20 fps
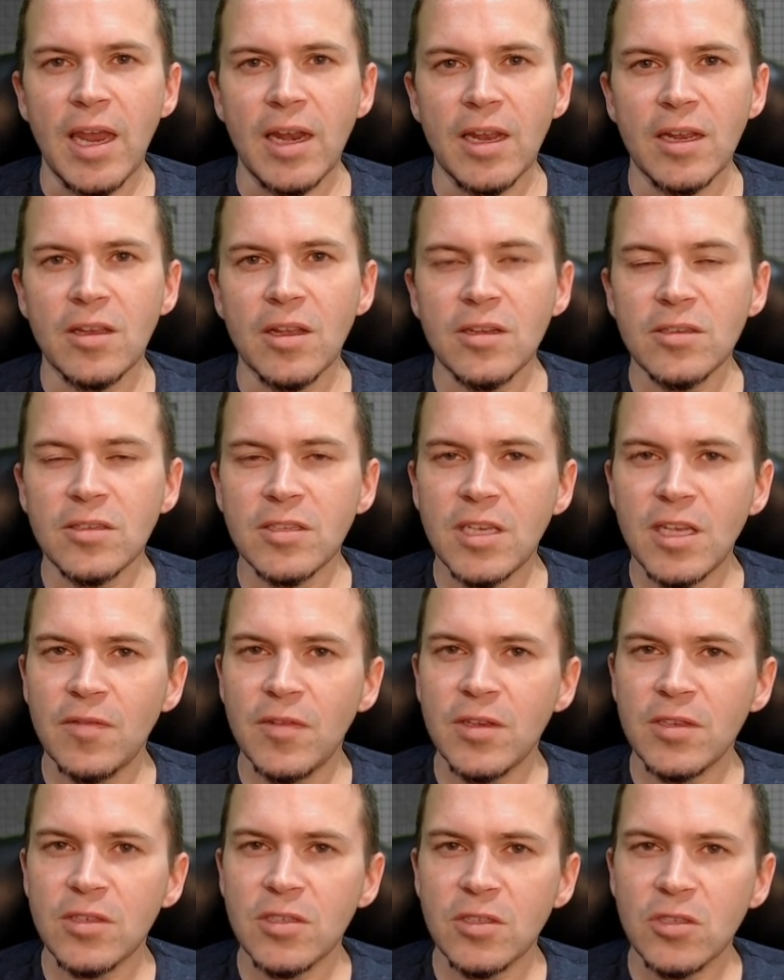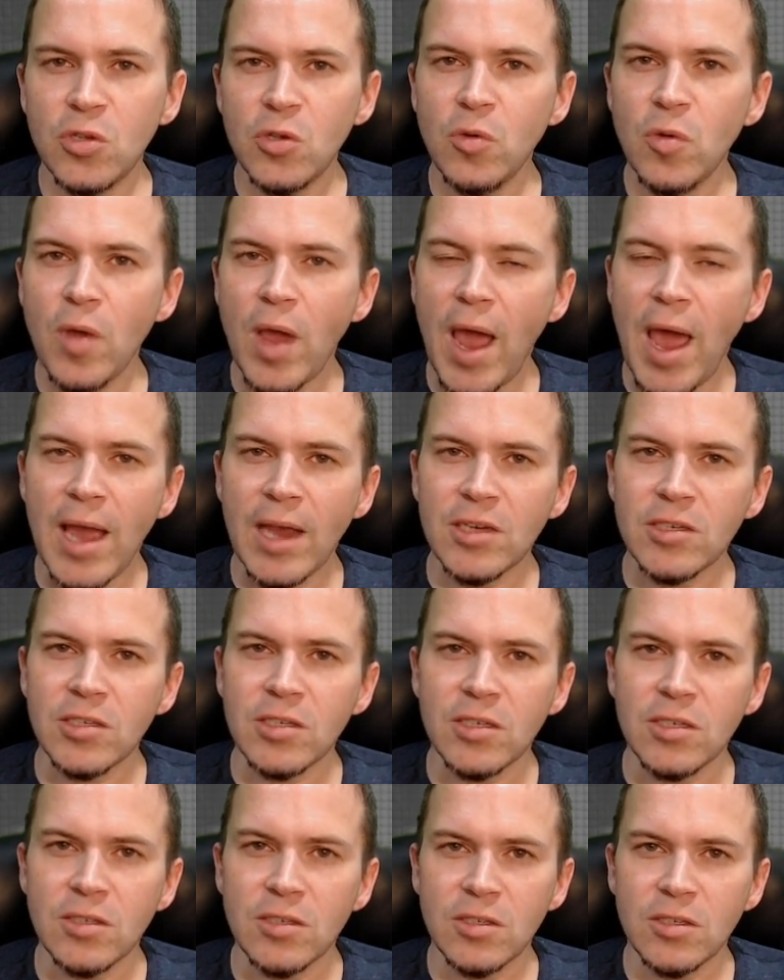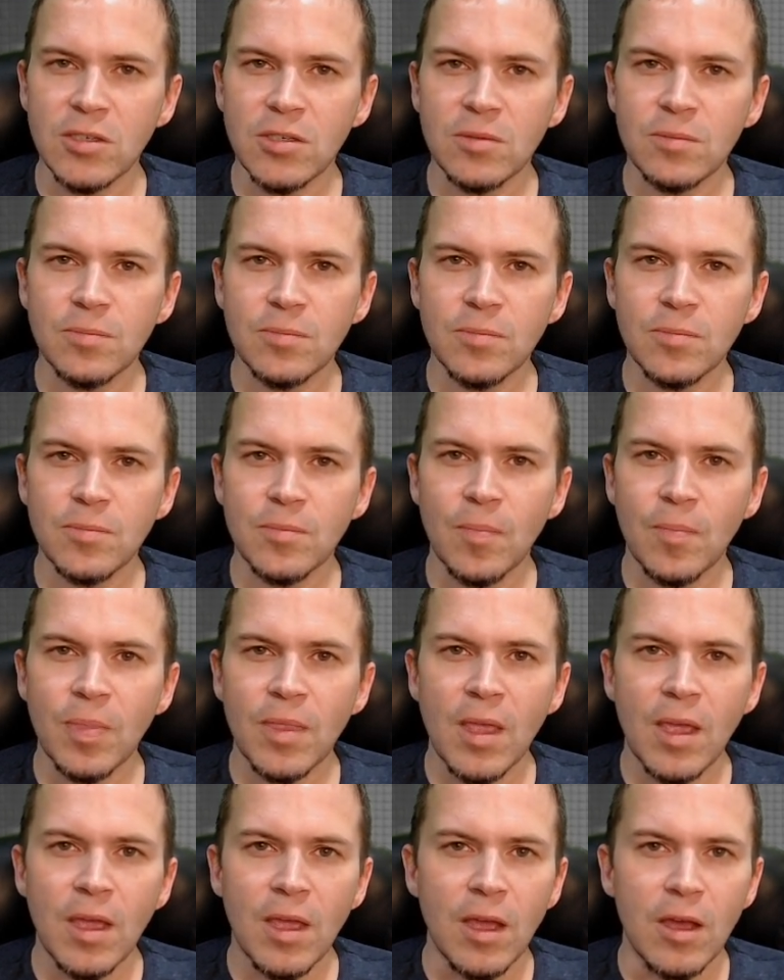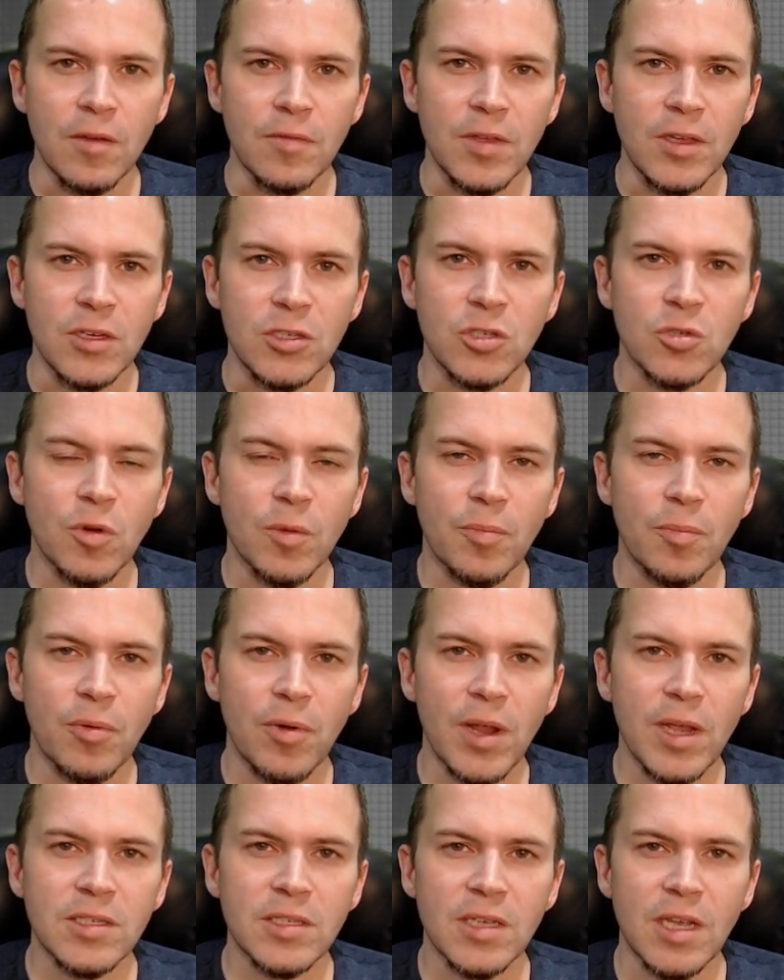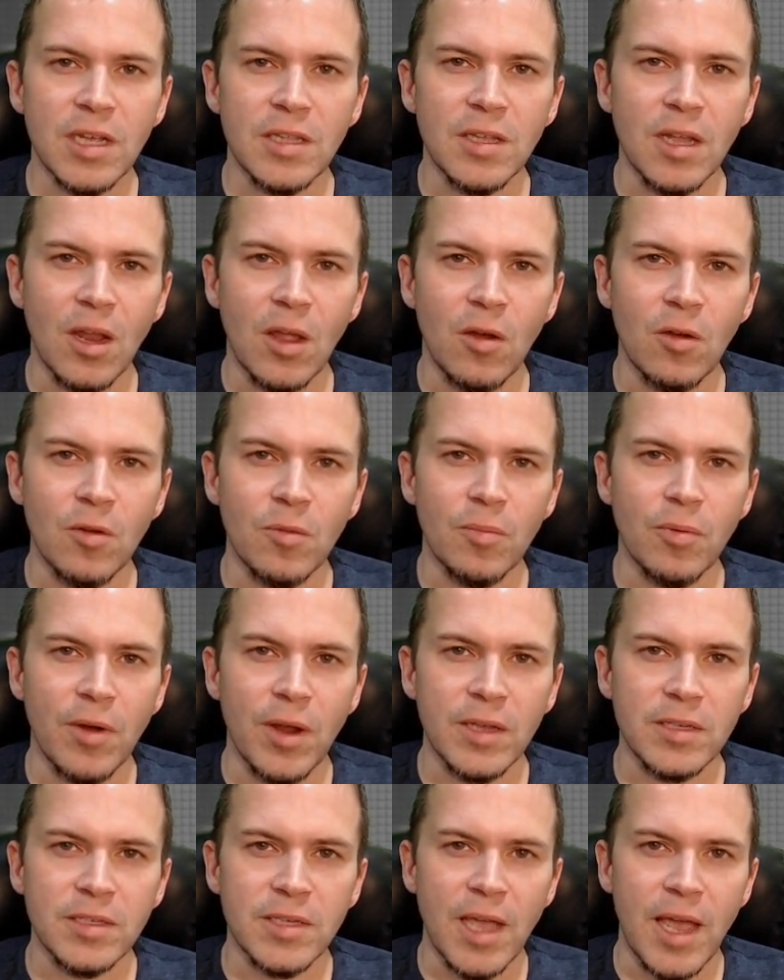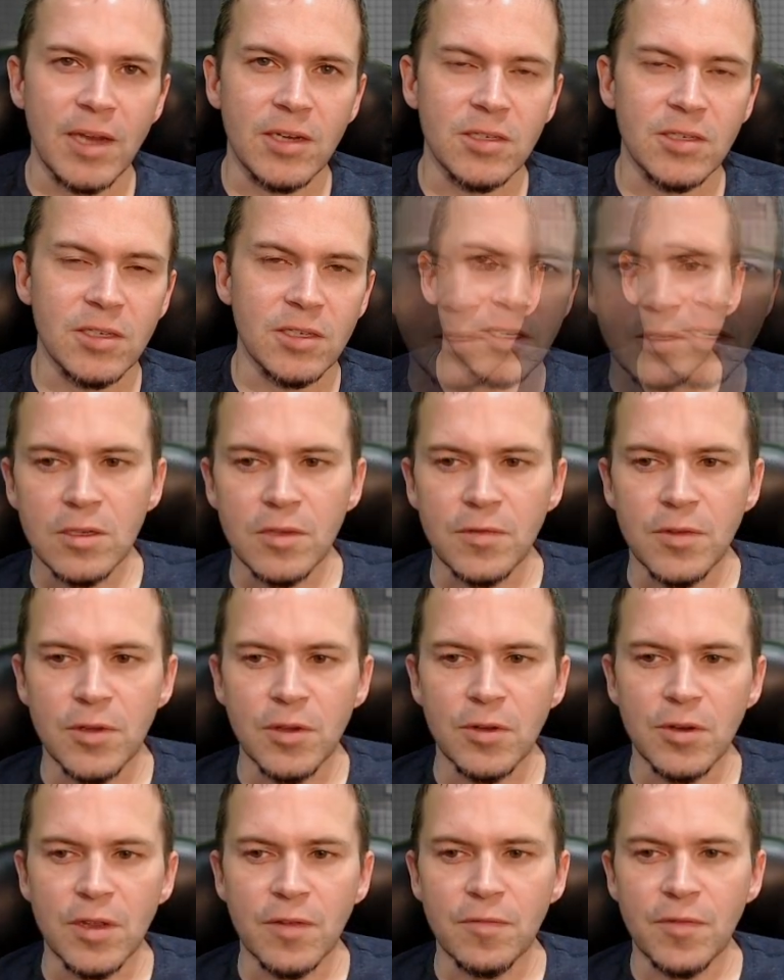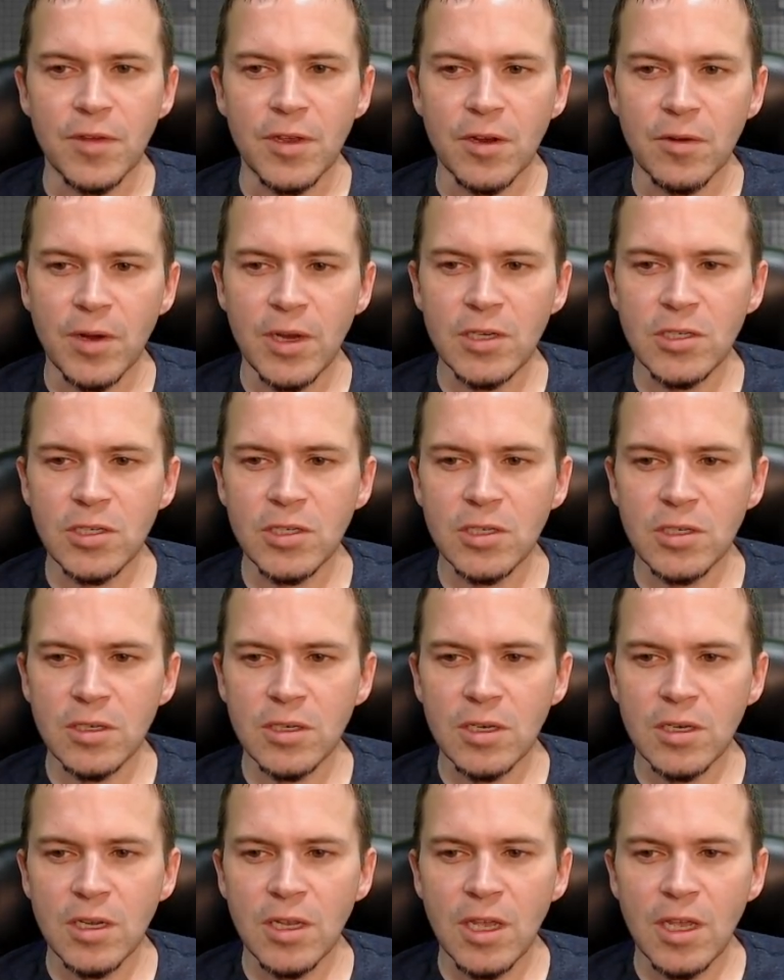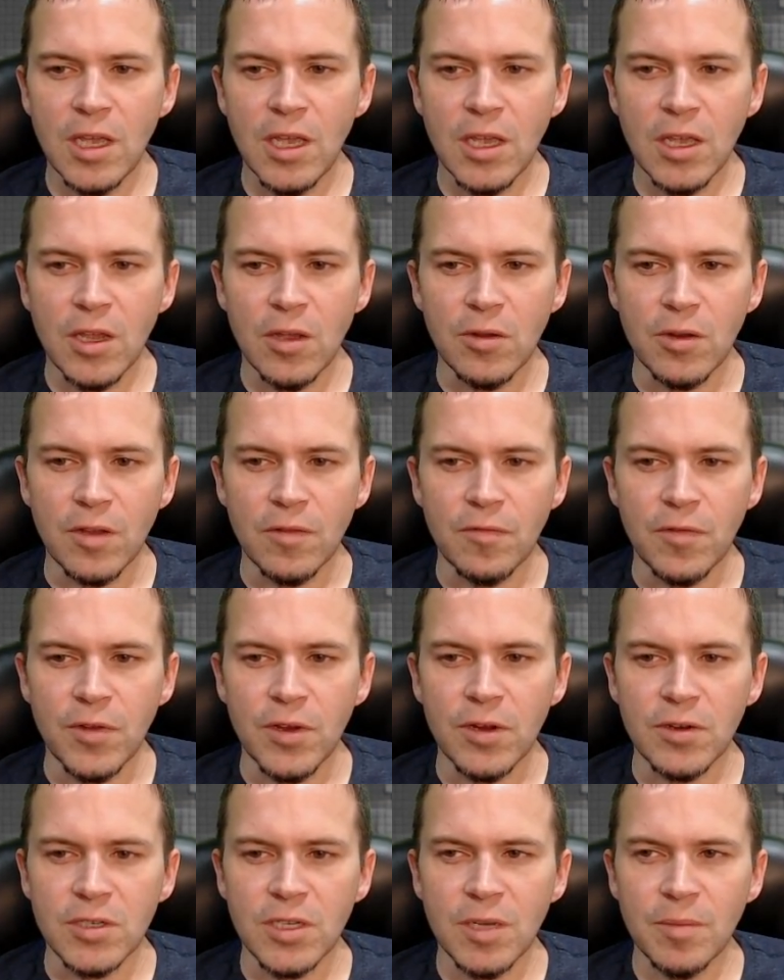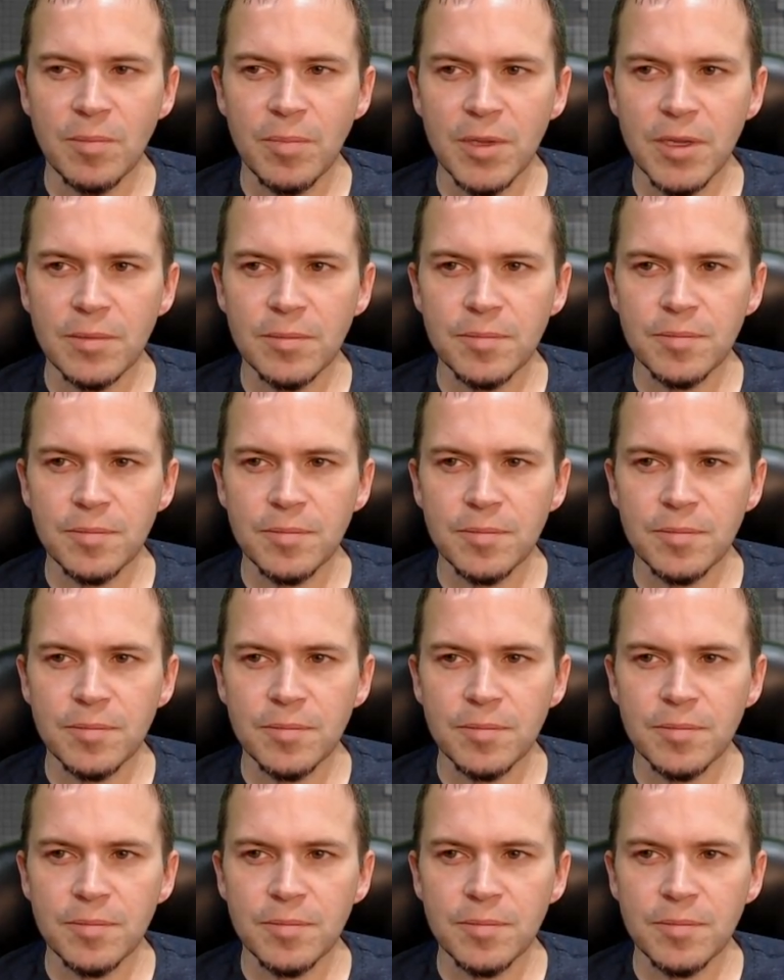it does give us two actions of uh, the short press and the long press action. So if you go to configuration, go to configure template,